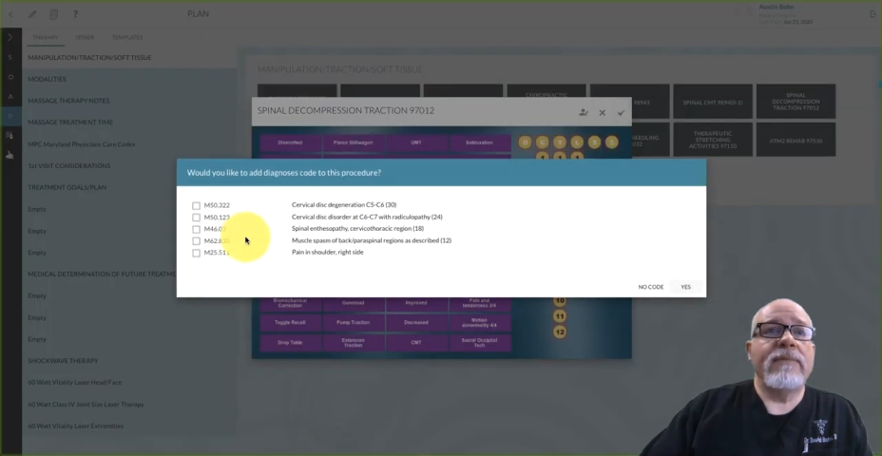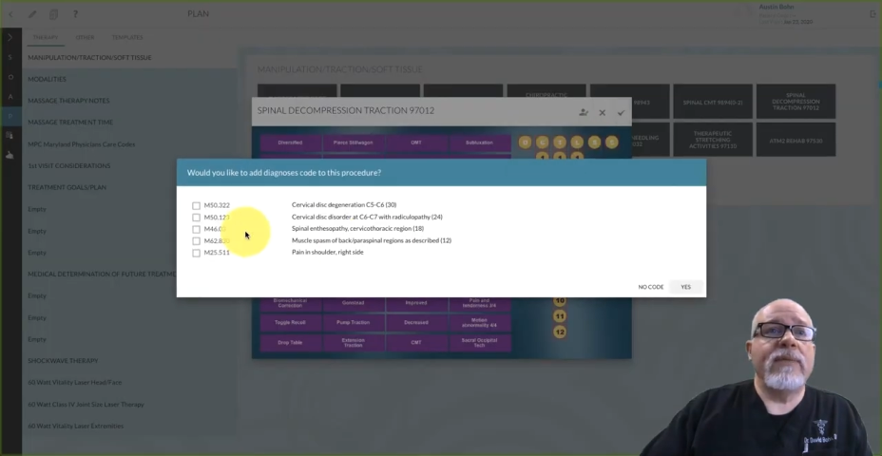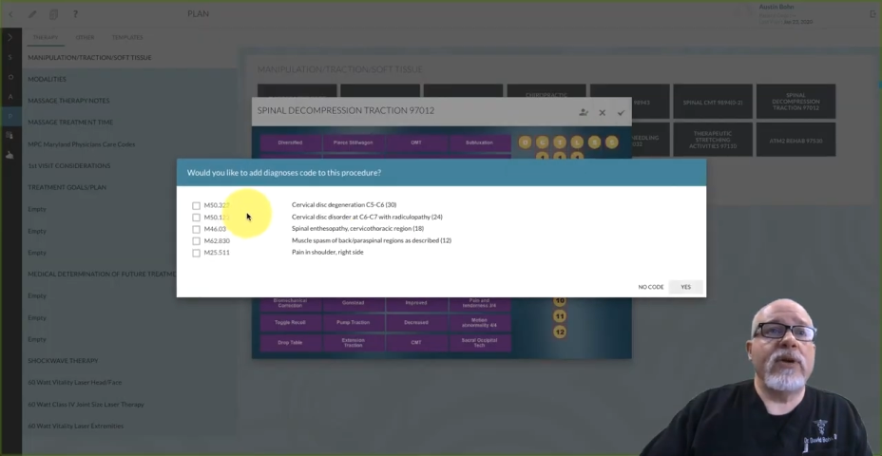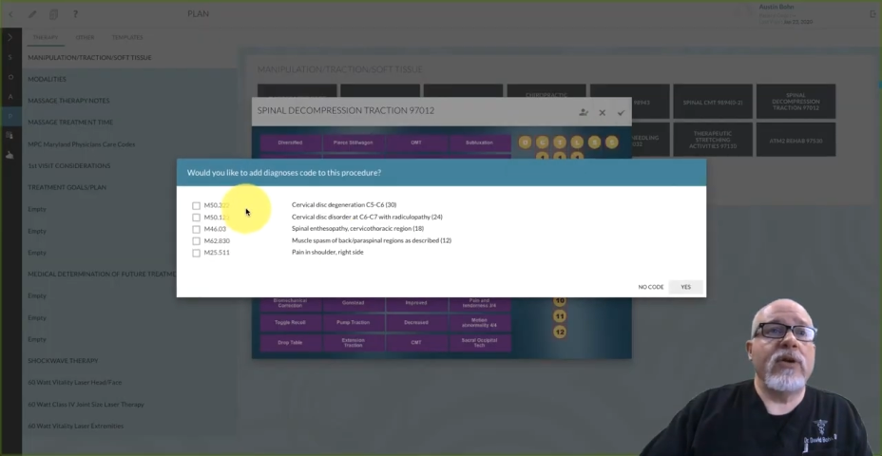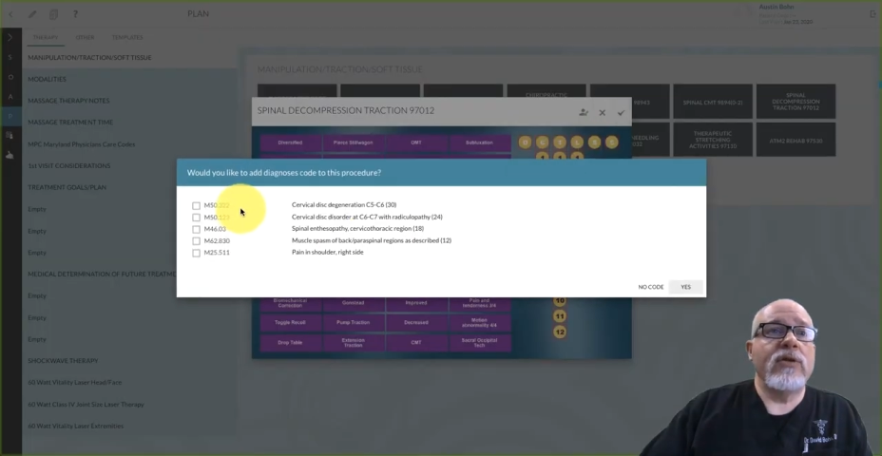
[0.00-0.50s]

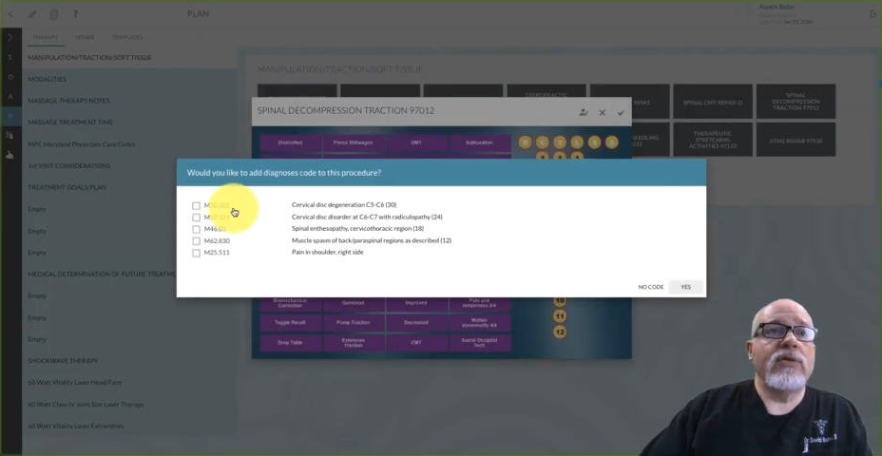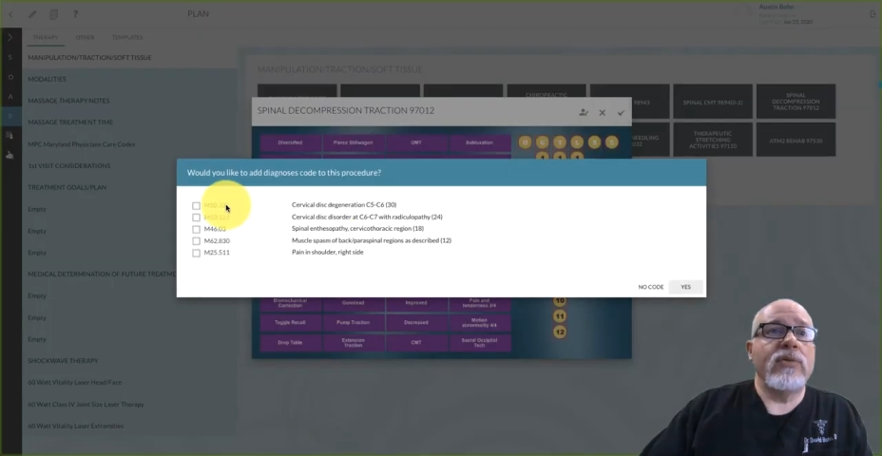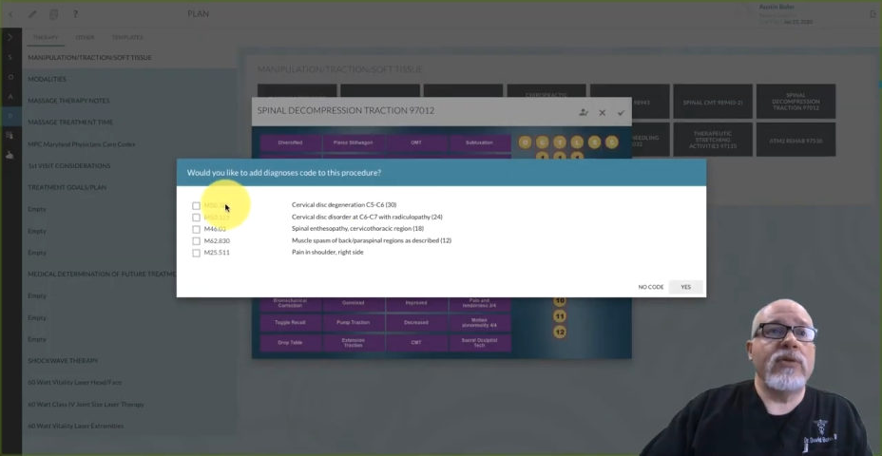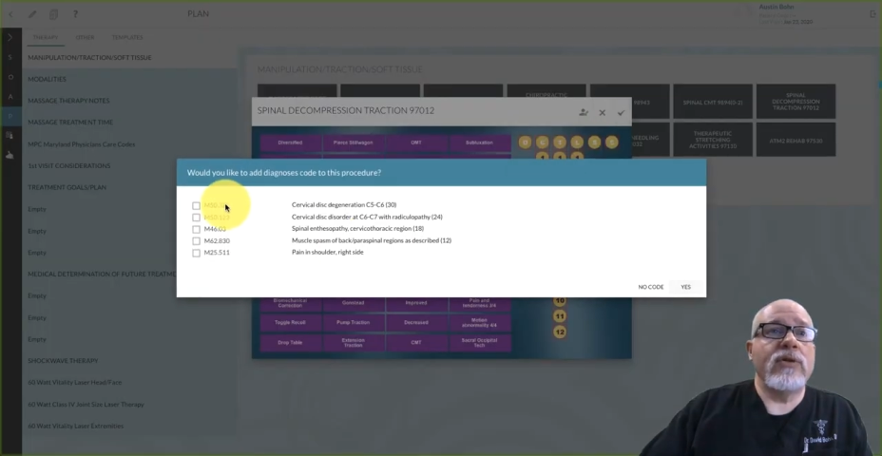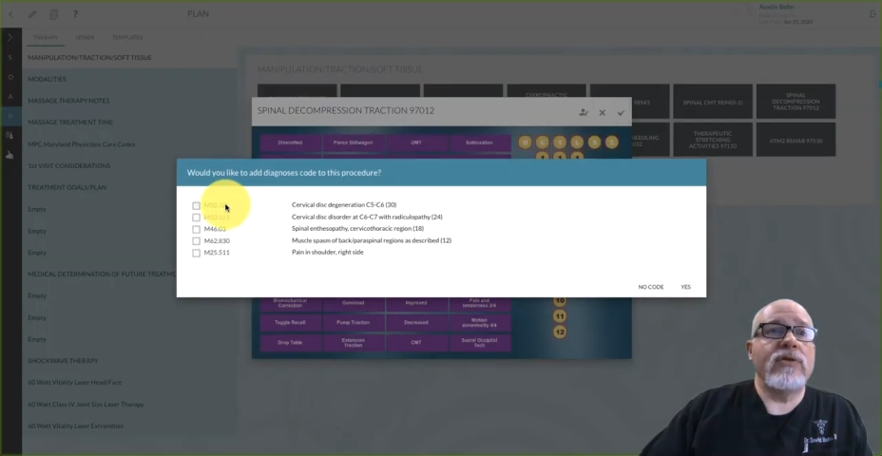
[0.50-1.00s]
The codes
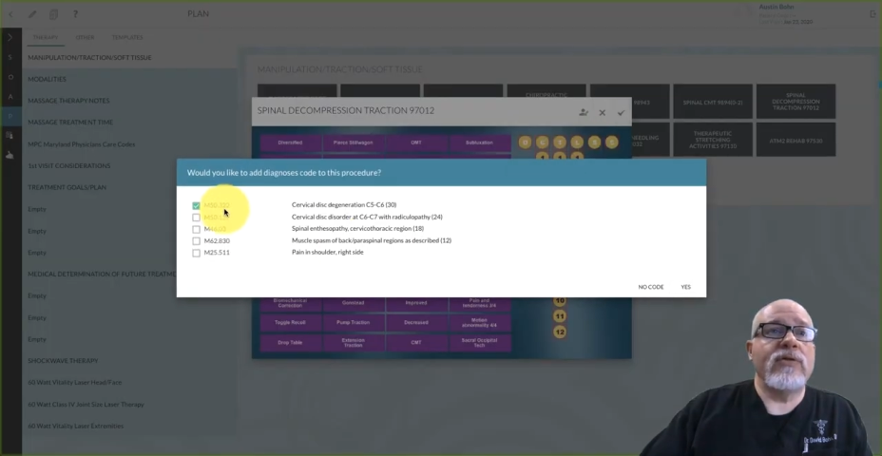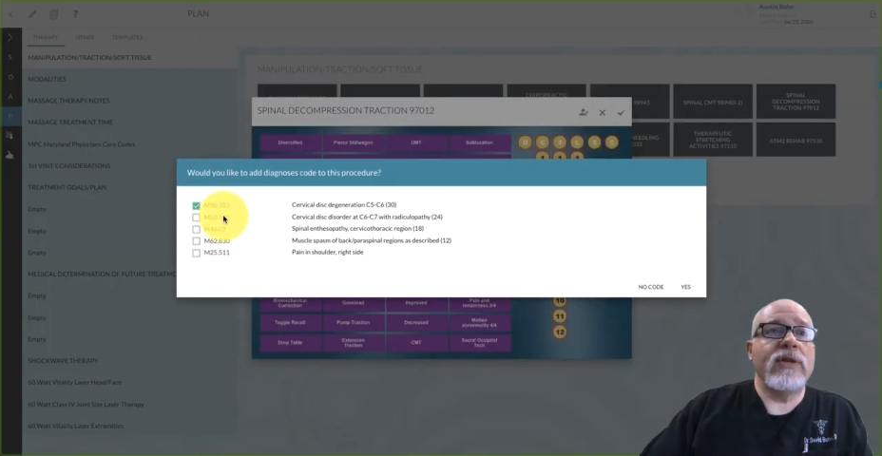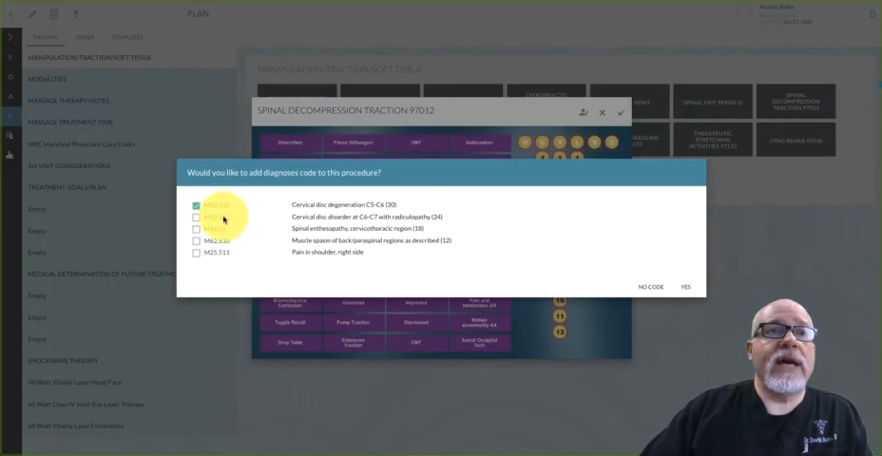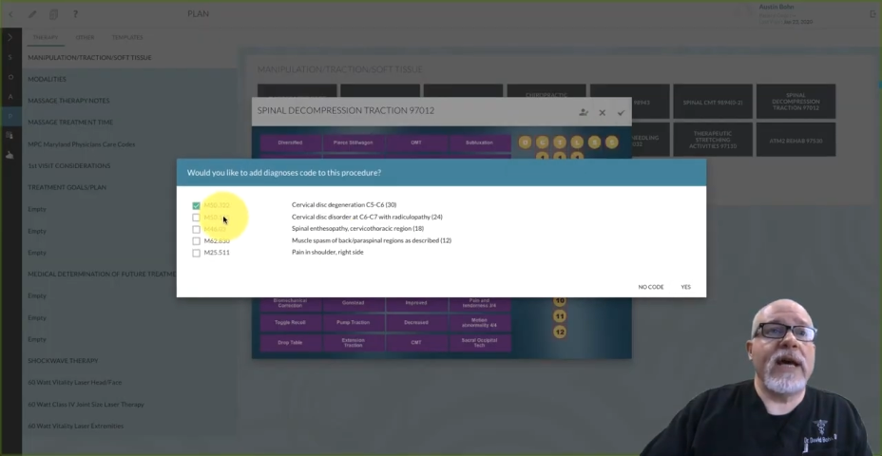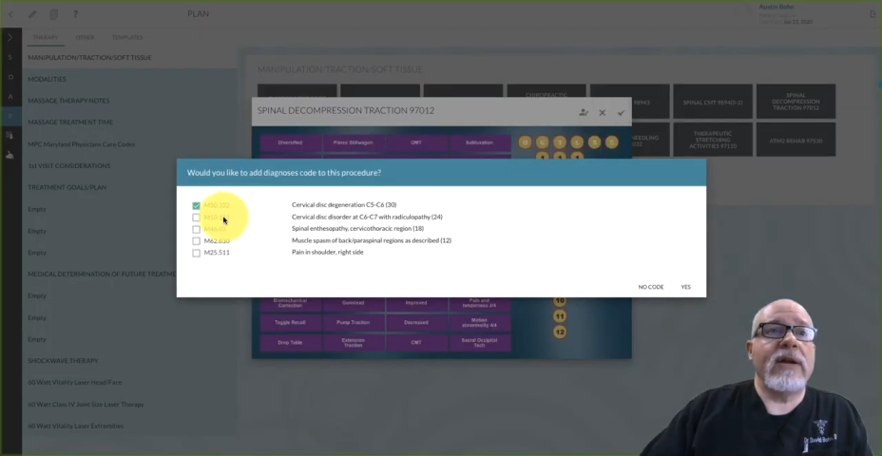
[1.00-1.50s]
we'll use for
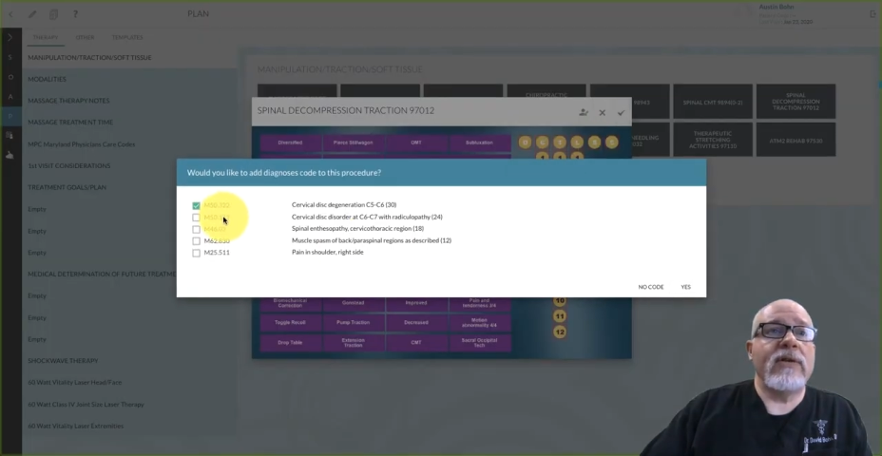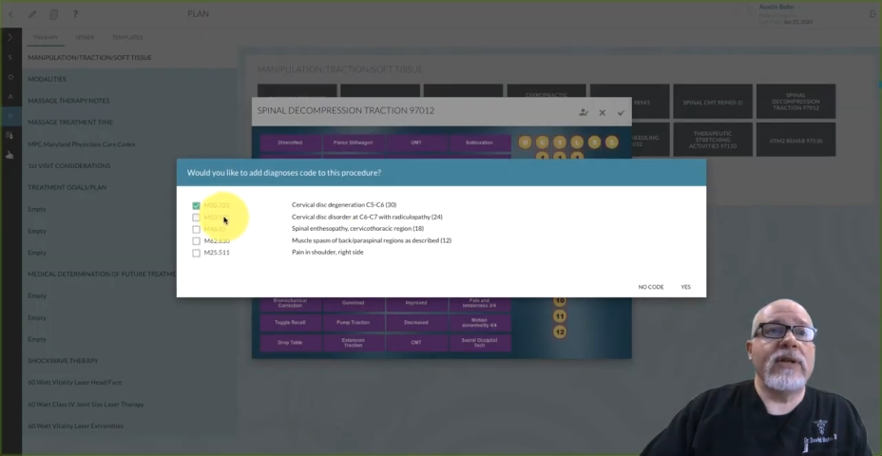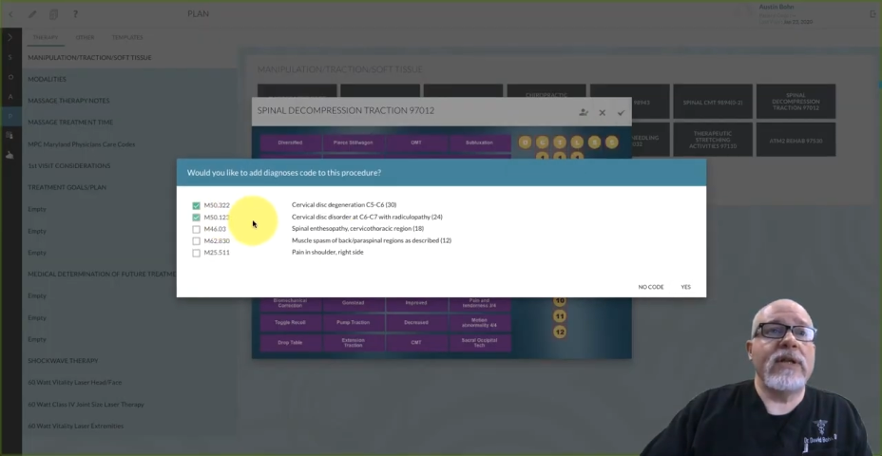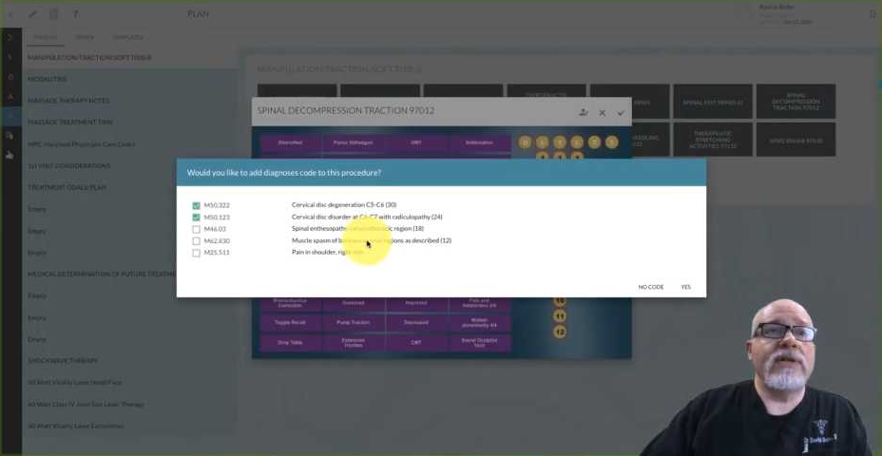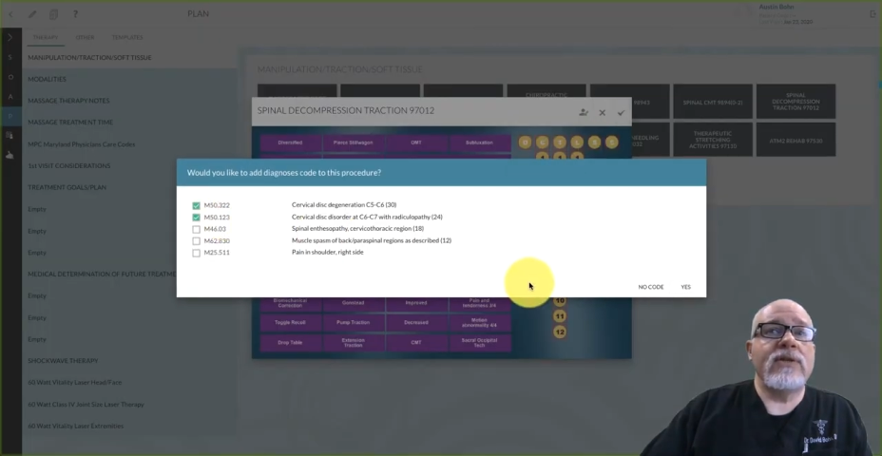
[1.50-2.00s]
that are
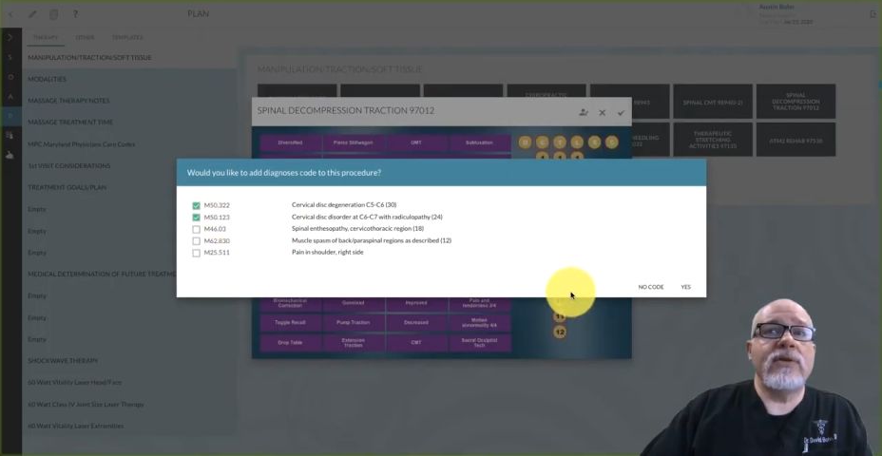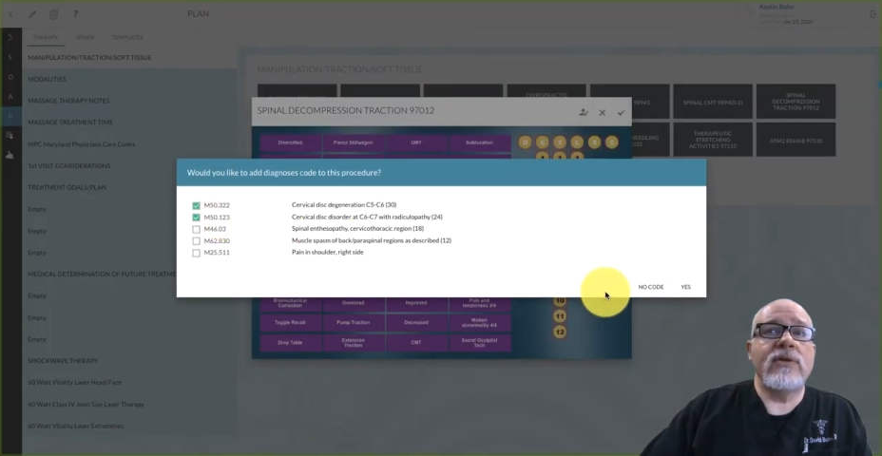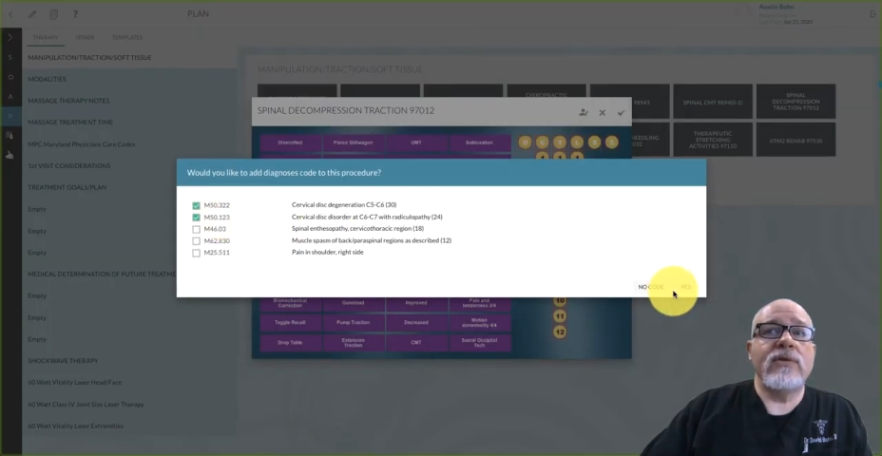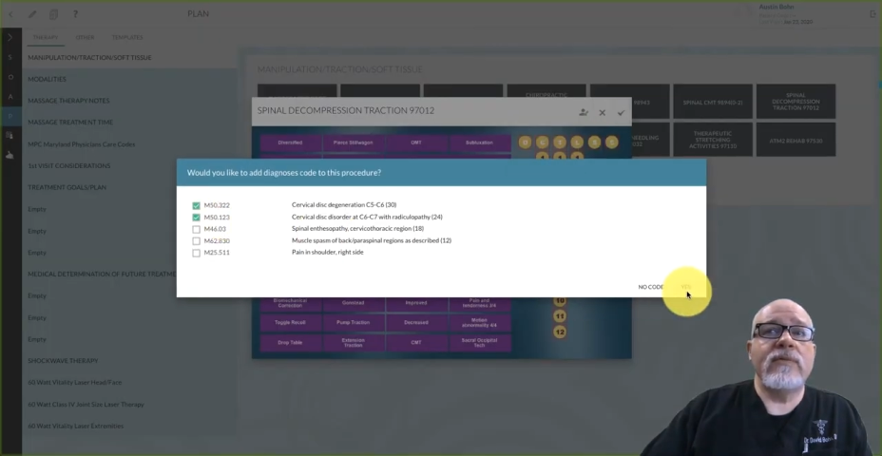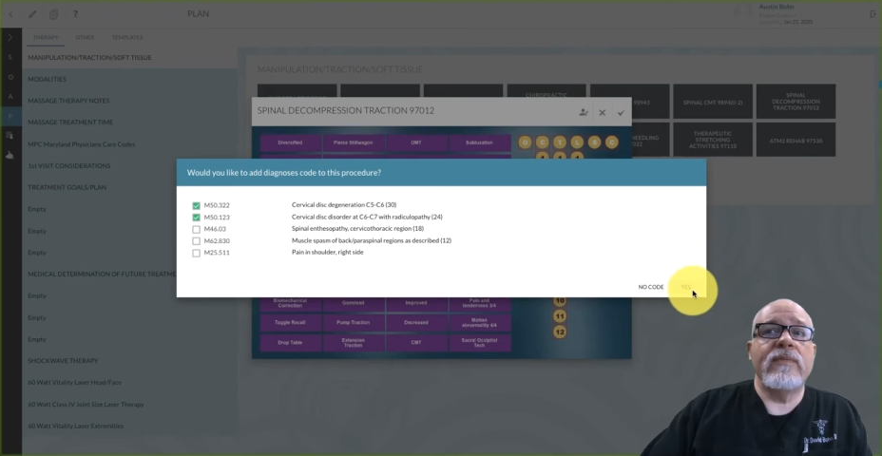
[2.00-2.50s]
these two.